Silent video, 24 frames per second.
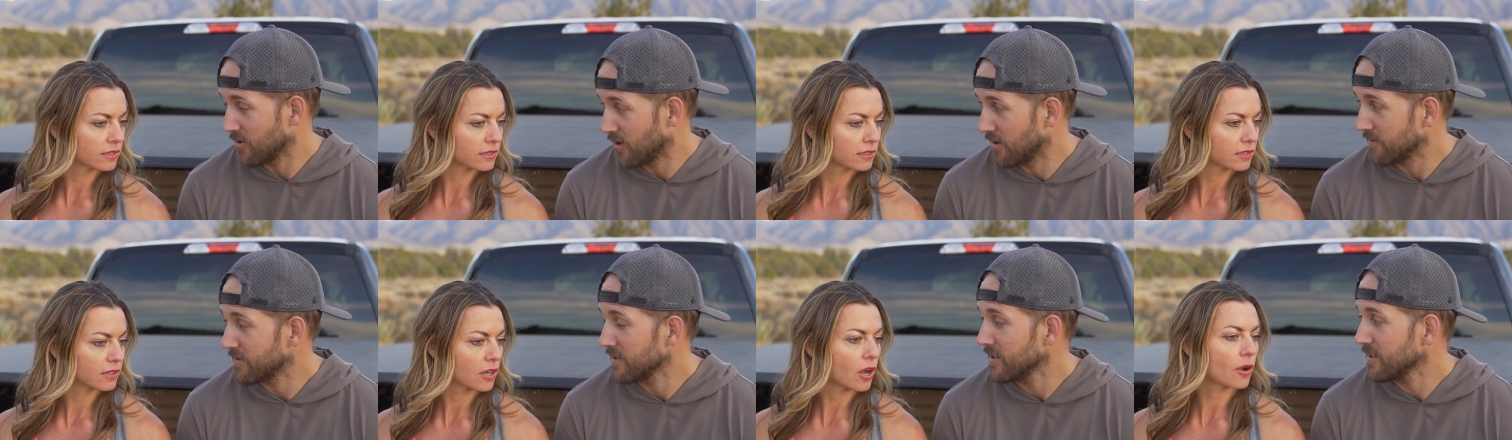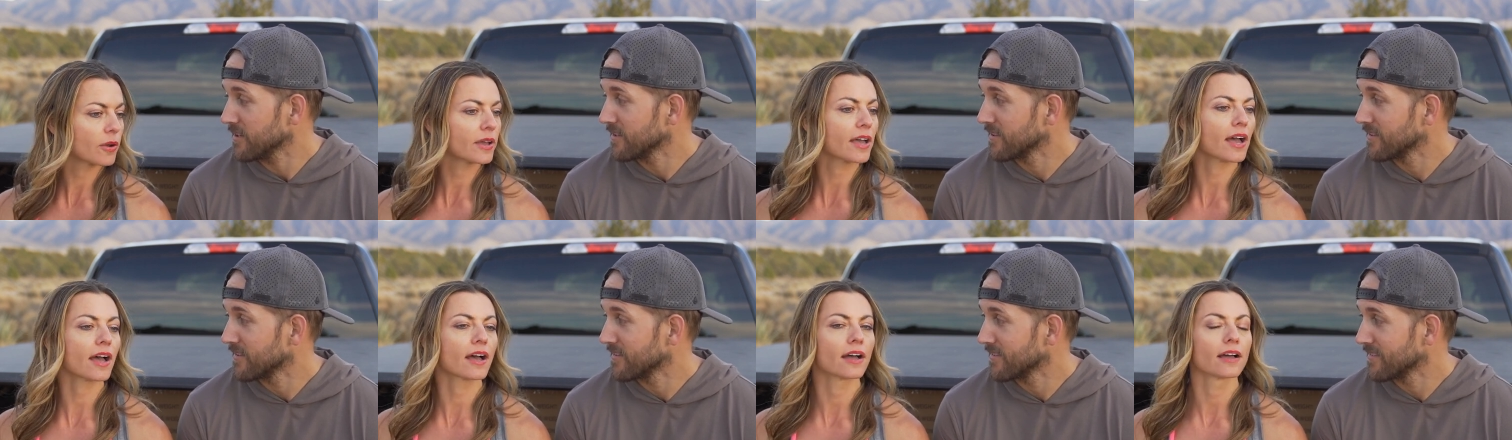Speaker 1: coffee.
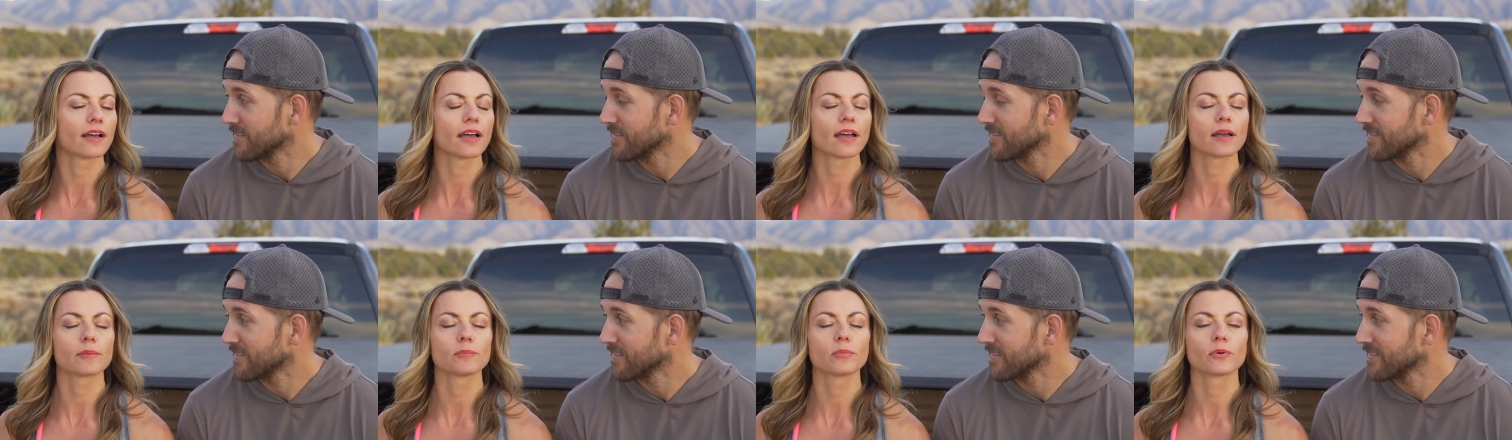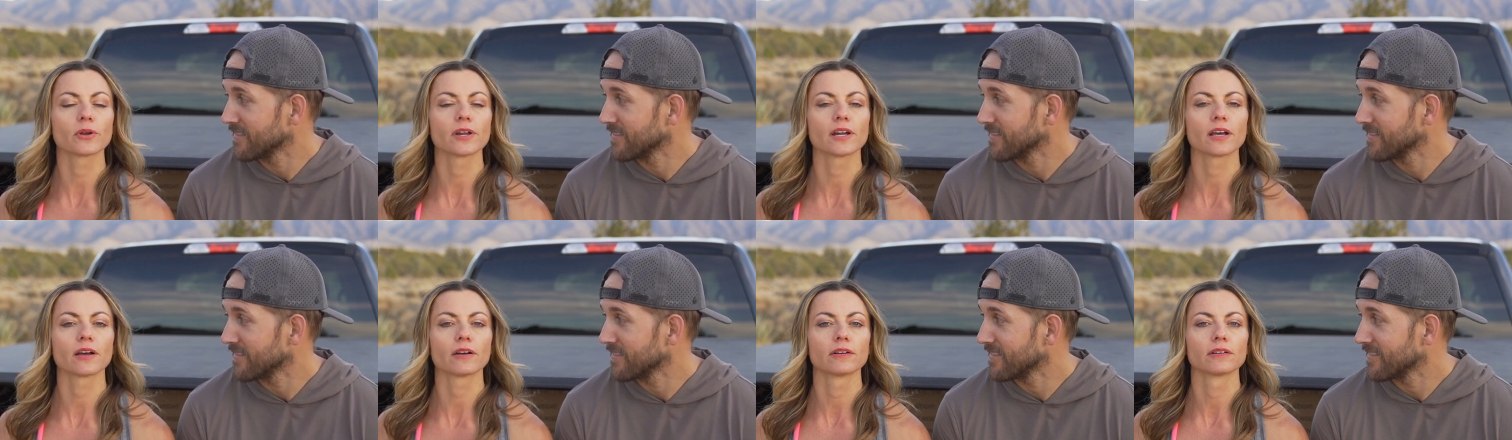Oh yeah,
Speaker 2: egg
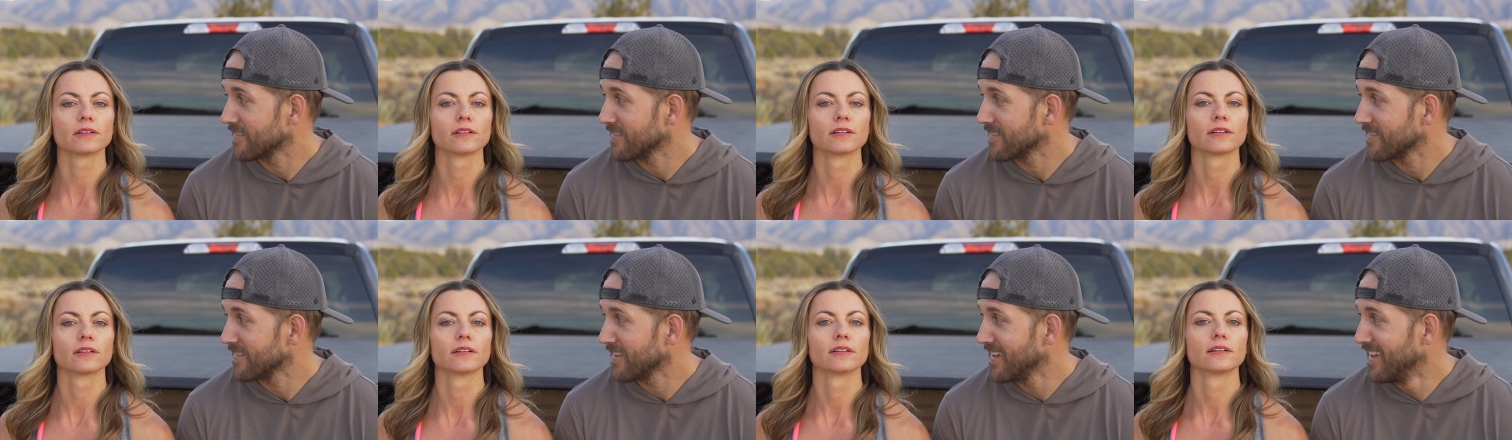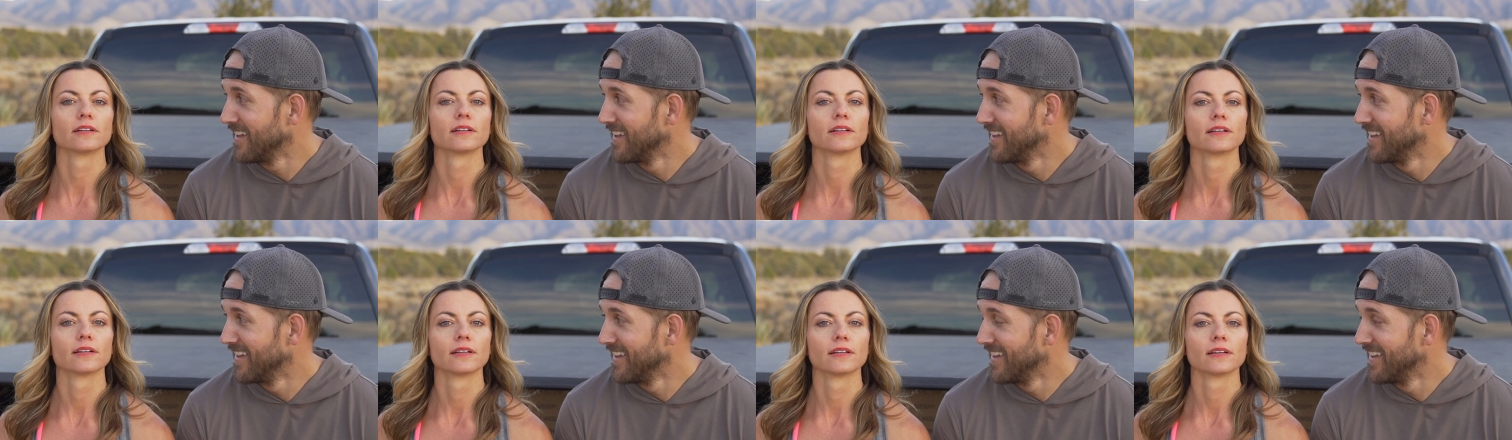burrito.
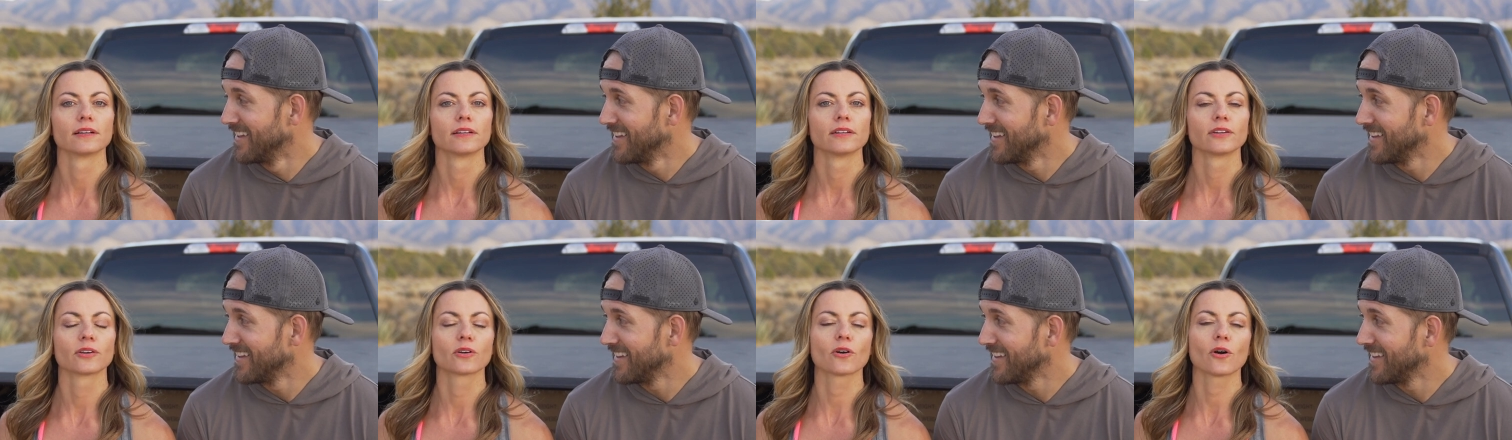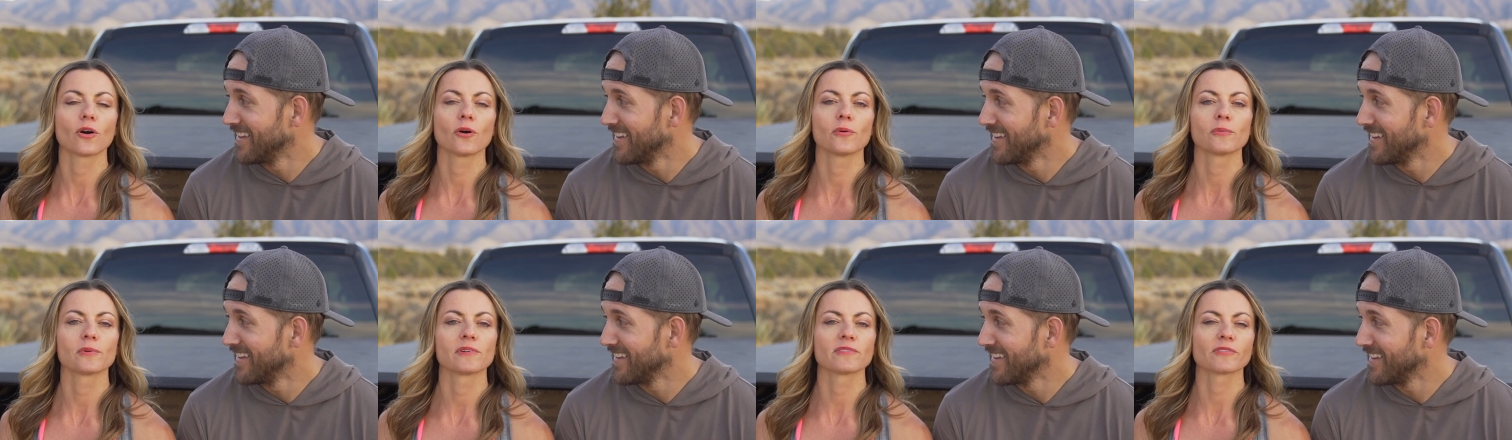
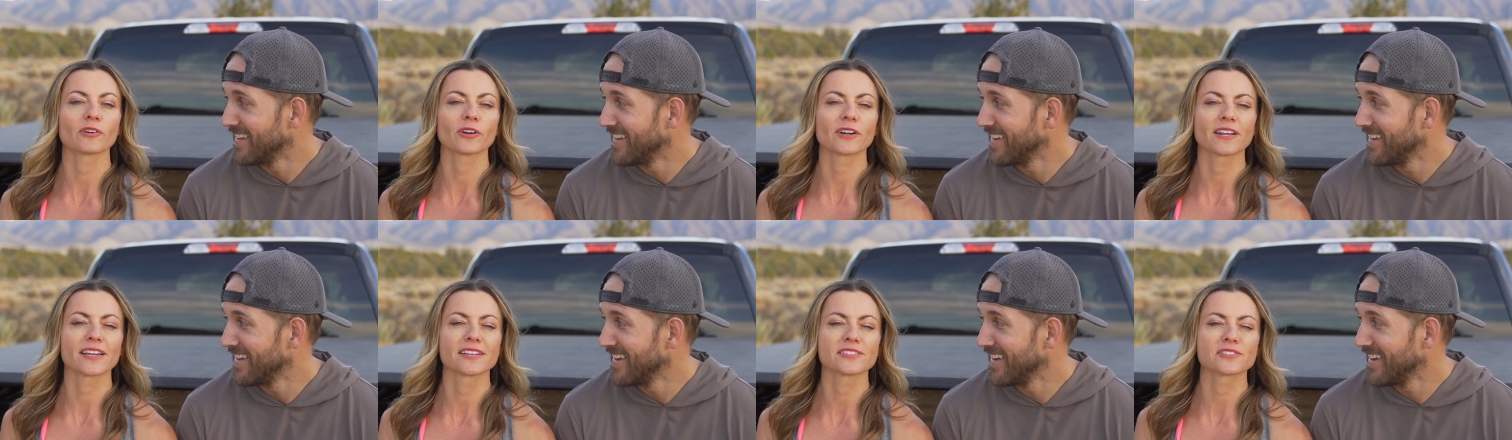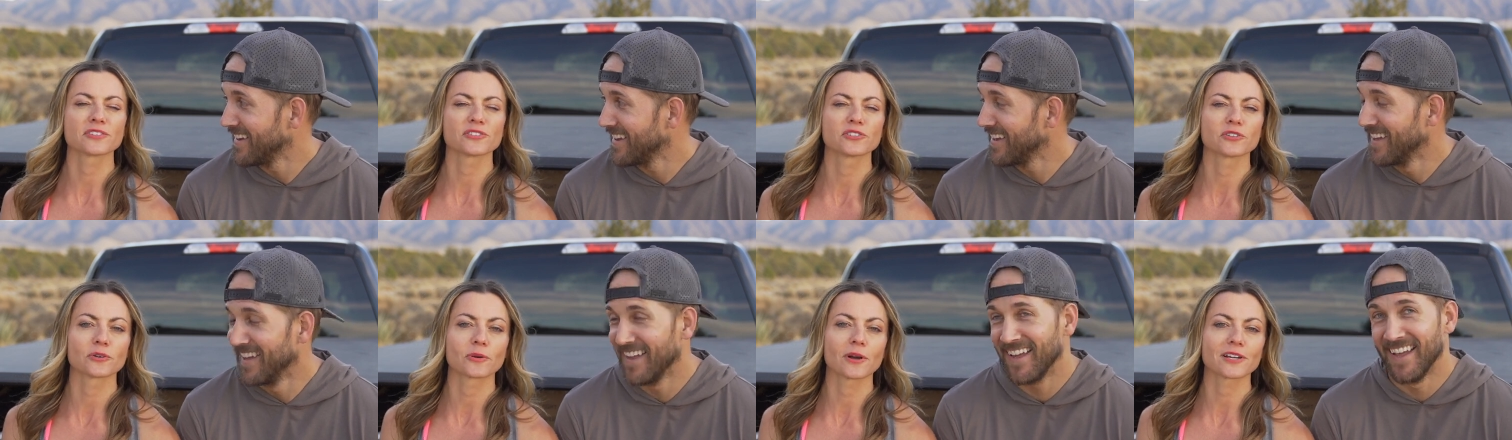Nicole, we've already
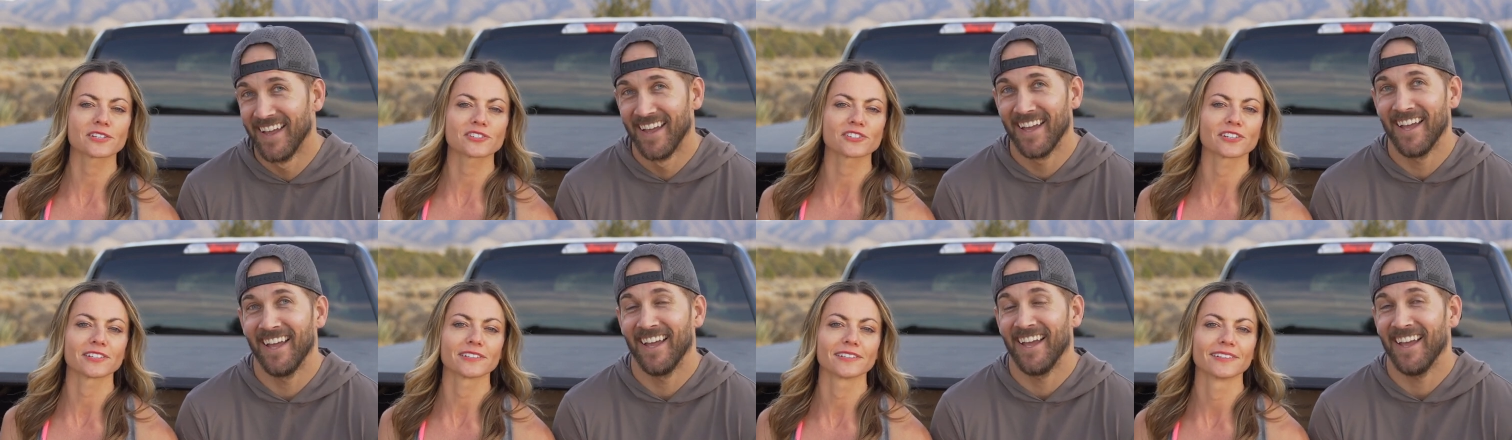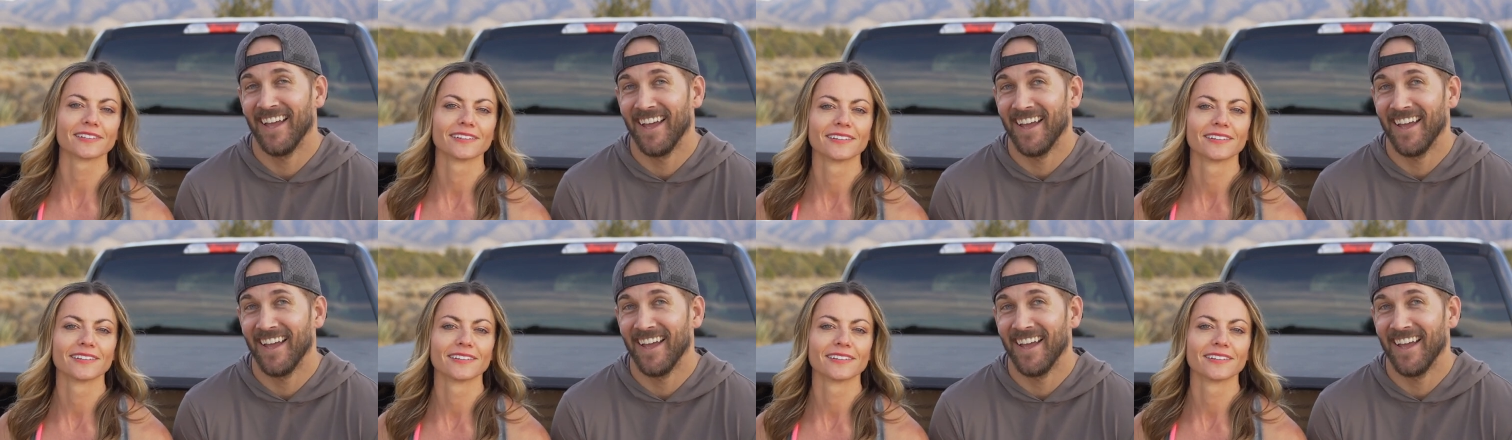answered your question.